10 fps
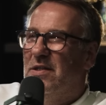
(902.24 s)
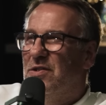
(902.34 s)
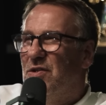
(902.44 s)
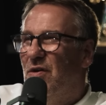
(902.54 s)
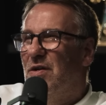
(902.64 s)

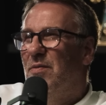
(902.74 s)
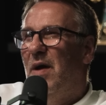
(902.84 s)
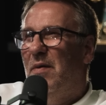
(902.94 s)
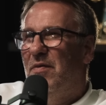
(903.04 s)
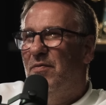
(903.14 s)
against
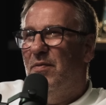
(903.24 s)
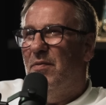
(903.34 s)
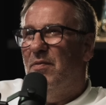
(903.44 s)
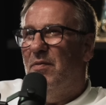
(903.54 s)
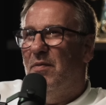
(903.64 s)
Tottenham with
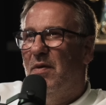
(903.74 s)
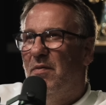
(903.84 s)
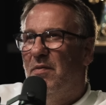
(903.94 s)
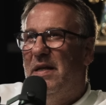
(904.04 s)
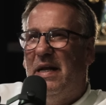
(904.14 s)

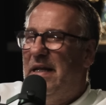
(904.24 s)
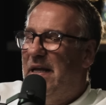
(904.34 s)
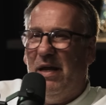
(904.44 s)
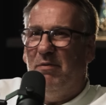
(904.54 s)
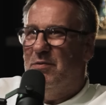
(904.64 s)
Ledley
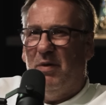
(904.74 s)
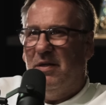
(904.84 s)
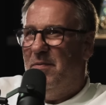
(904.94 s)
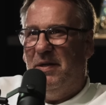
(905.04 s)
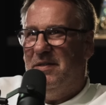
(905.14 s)
King was
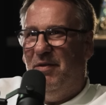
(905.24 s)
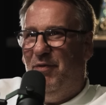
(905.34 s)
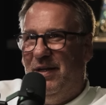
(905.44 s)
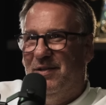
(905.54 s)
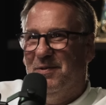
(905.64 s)
one of the best
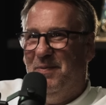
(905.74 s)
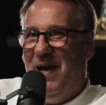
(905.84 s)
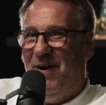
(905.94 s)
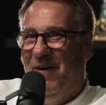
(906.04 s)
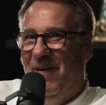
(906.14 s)
defenders
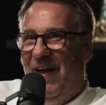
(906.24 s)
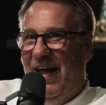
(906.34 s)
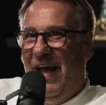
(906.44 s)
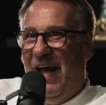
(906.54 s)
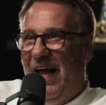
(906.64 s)
about
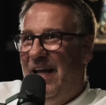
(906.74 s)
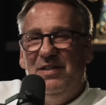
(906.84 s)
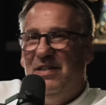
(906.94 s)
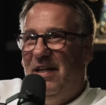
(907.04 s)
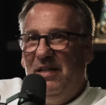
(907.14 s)
he
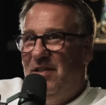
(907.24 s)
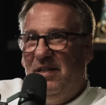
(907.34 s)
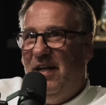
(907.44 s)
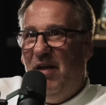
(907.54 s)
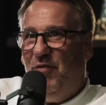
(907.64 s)
just
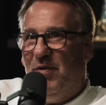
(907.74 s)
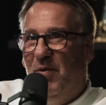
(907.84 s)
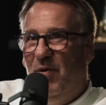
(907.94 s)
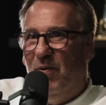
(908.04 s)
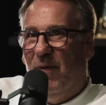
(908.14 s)
just left
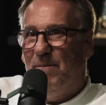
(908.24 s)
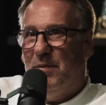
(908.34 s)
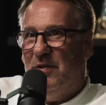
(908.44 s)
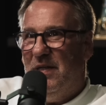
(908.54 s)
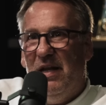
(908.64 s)
them all.
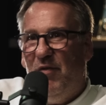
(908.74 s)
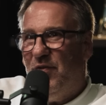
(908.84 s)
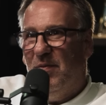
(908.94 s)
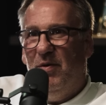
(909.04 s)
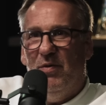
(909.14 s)
Just
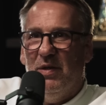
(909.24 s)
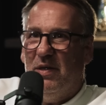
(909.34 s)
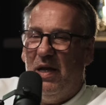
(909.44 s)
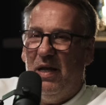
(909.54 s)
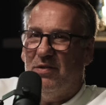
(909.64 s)
left them all.
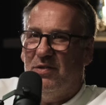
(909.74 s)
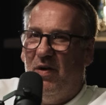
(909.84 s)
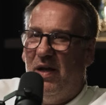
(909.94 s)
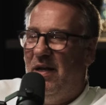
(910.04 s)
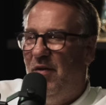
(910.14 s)

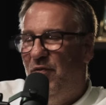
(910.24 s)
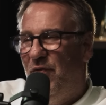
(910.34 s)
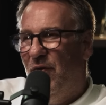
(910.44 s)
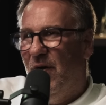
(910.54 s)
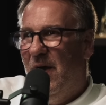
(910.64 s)
Outside, left
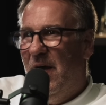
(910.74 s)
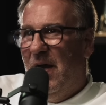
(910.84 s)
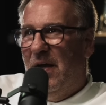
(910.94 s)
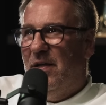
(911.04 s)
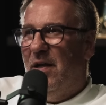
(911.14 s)
foot.
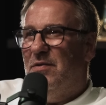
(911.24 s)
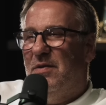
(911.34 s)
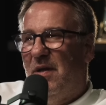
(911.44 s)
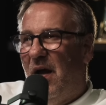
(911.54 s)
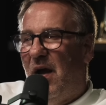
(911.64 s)
You know,
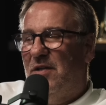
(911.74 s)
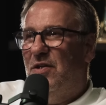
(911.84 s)
I